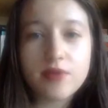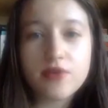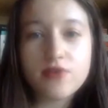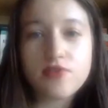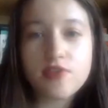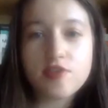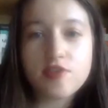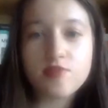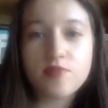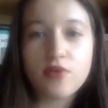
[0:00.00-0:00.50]

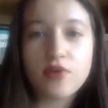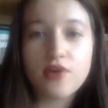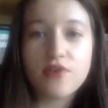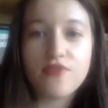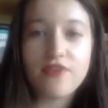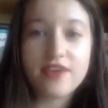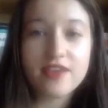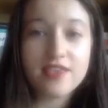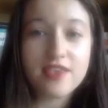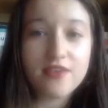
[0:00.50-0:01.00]
process more
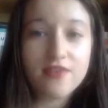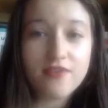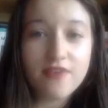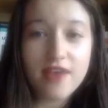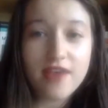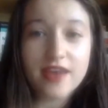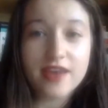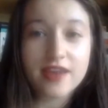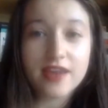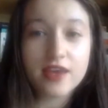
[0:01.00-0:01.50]
effective
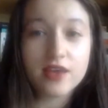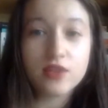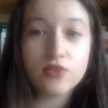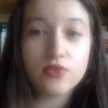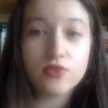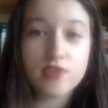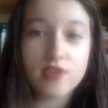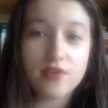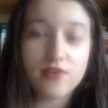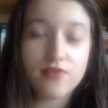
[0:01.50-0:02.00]
and
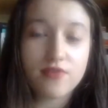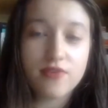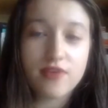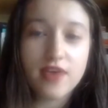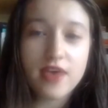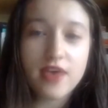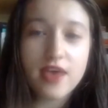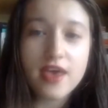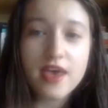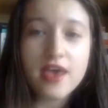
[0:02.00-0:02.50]
inclusive.
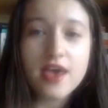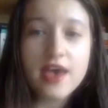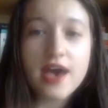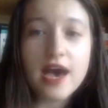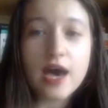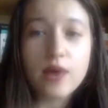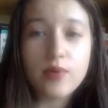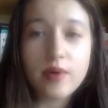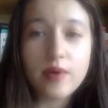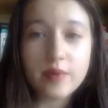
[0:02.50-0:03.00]

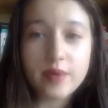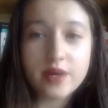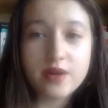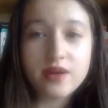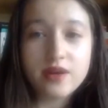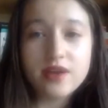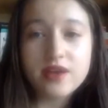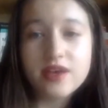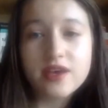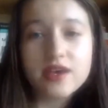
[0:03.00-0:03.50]

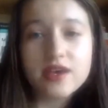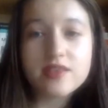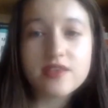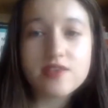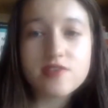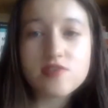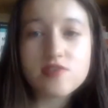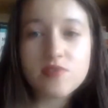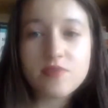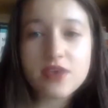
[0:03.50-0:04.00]
However, it
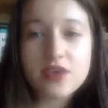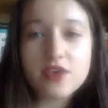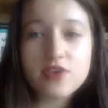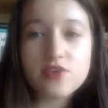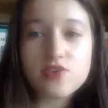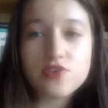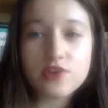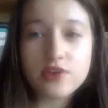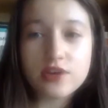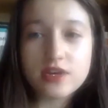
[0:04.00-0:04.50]
needs to be
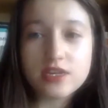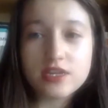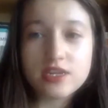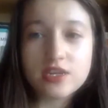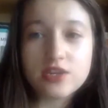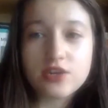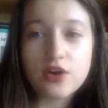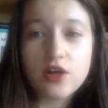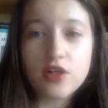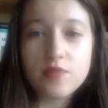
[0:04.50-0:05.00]
ensured
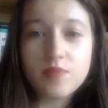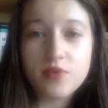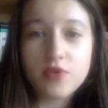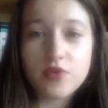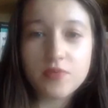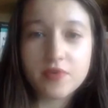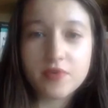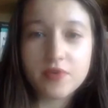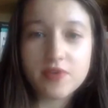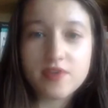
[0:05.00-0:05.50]
that all
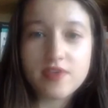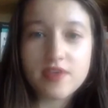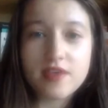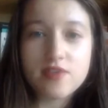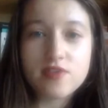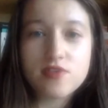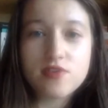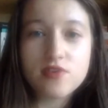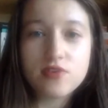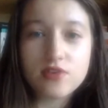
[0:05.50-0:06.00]
pupils and
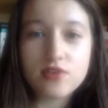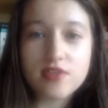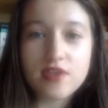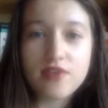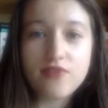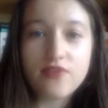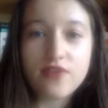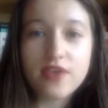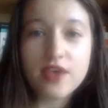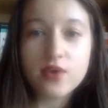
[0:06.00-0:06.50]
students
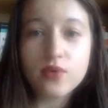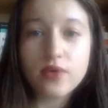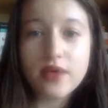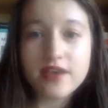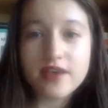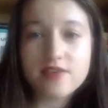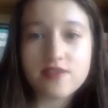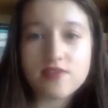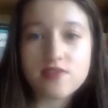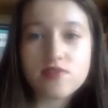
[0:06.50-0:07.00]
have equal
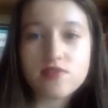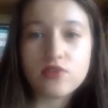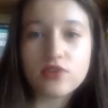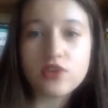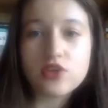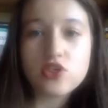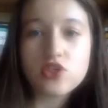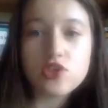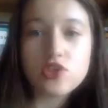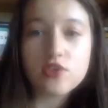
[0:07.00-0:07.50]
access to
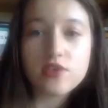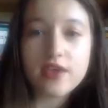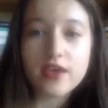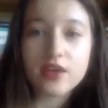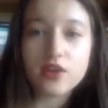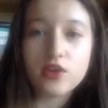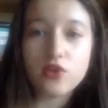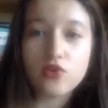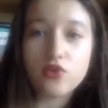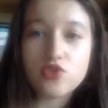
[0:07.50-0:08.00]
digital
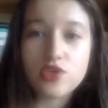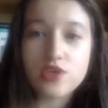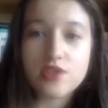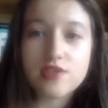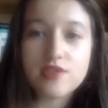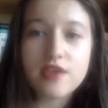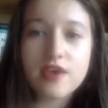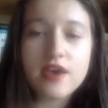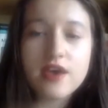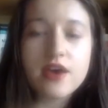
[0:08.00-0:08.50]

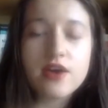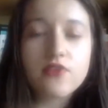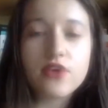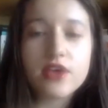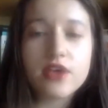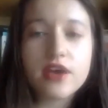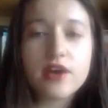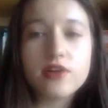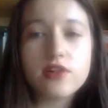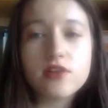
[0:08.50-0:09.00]
technologies,
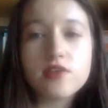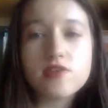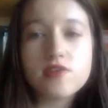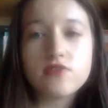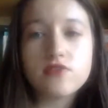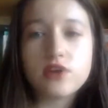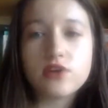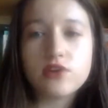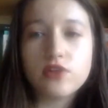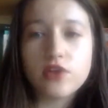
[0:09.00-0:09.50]
regardless of
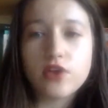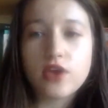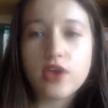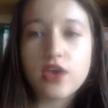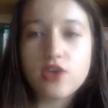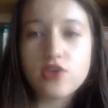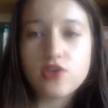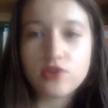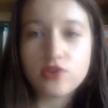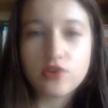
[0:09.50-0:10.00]
their
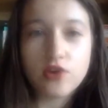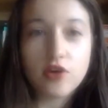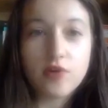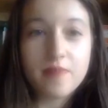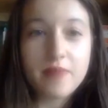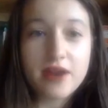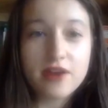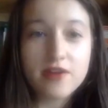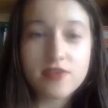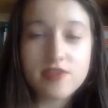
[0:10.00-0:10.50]
location or
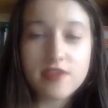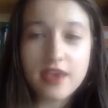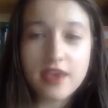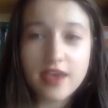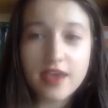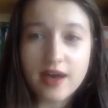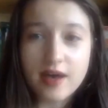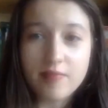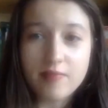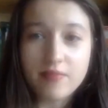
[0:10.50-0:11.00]
parents'
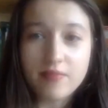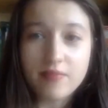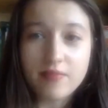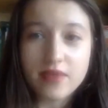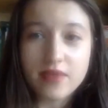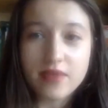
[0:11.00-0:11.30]
income.